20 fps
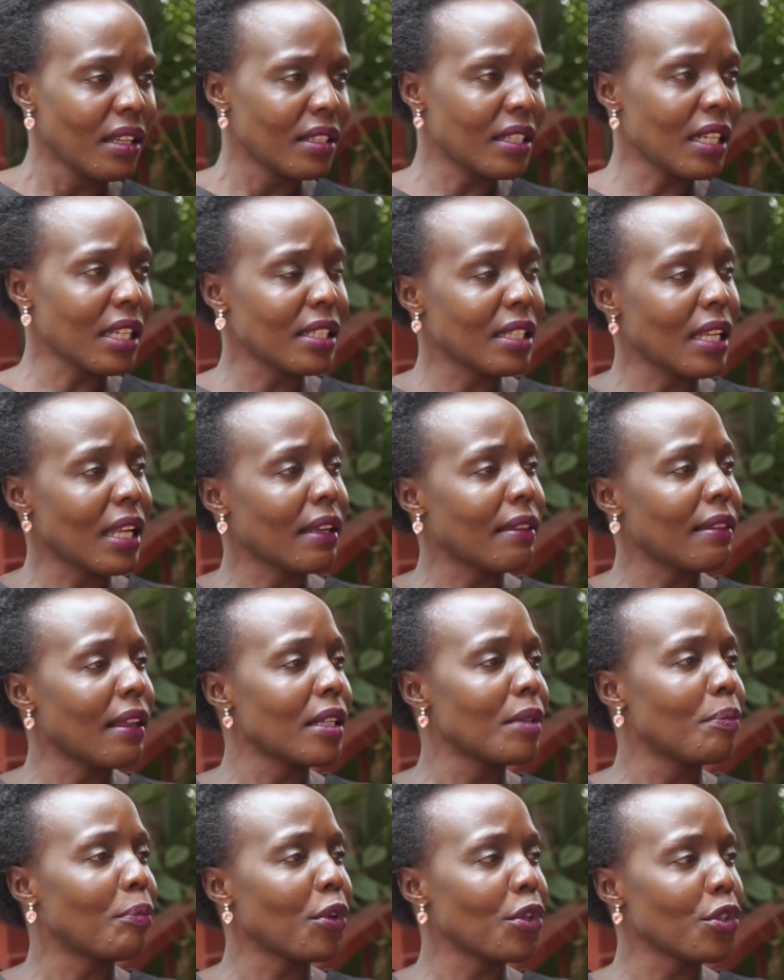Just like
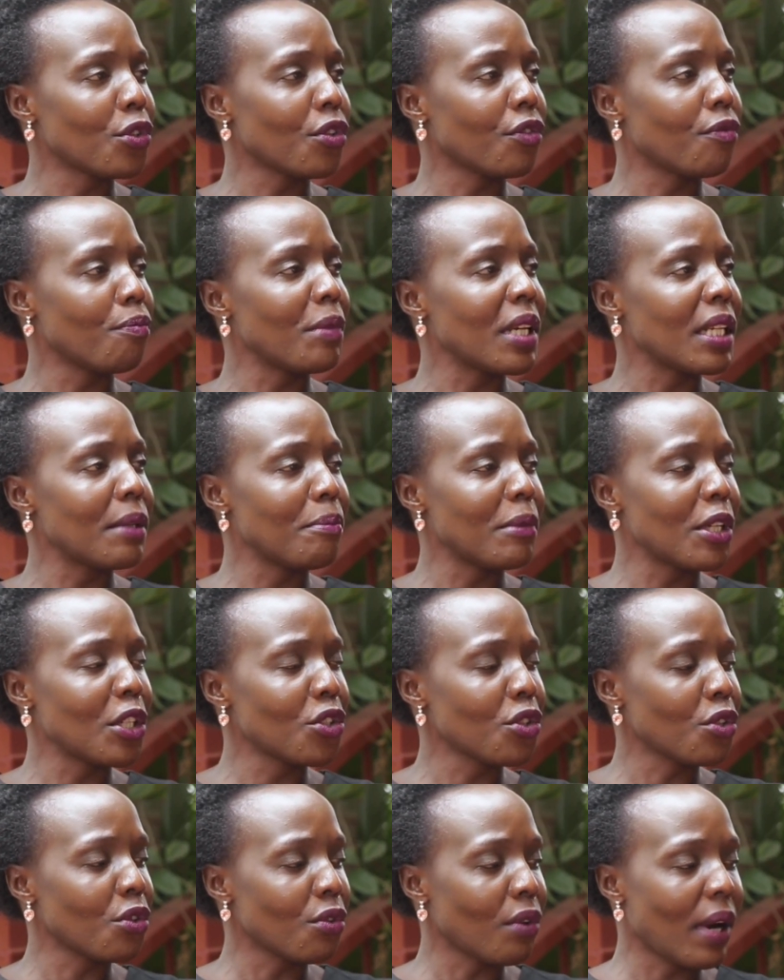that point you've made
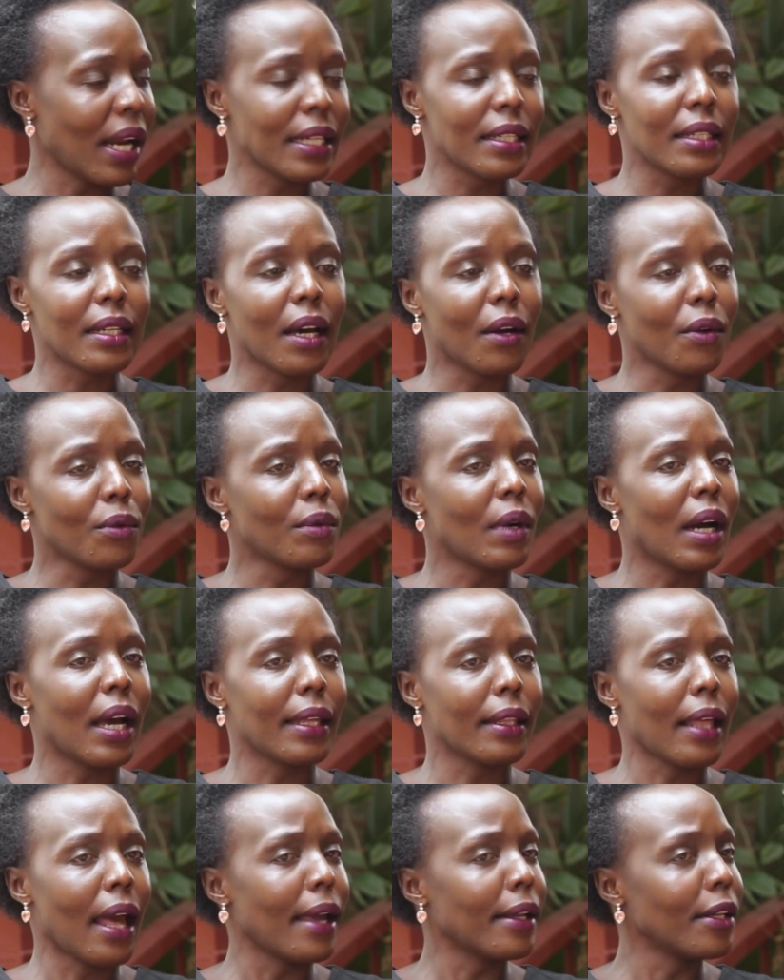mention right now,
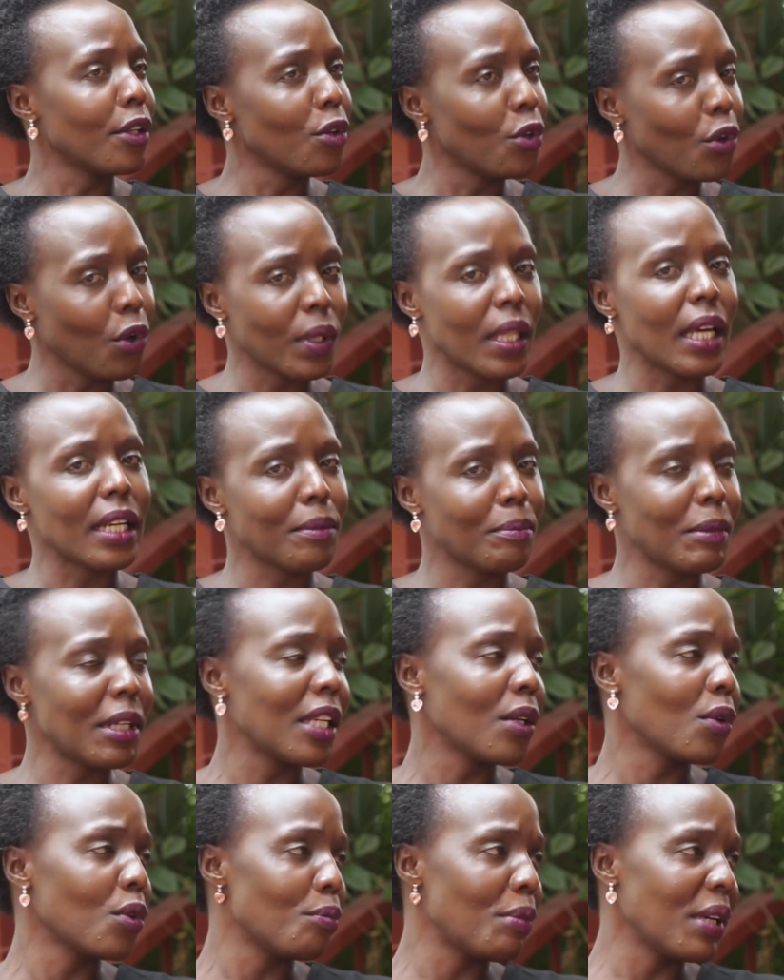I know that
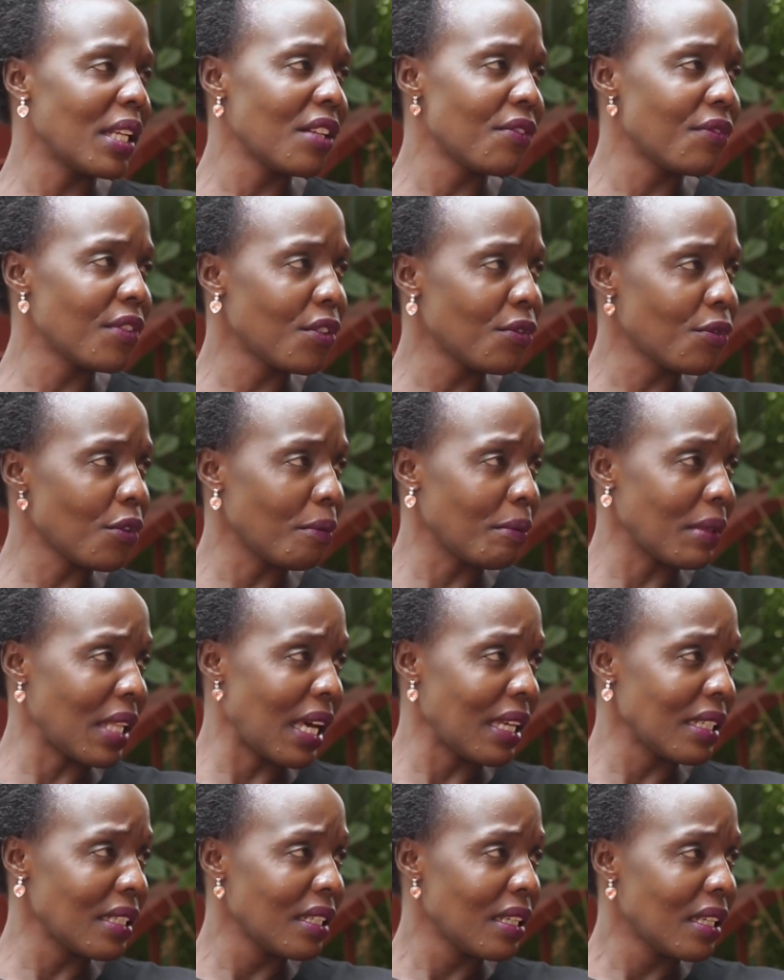many would benefit from that.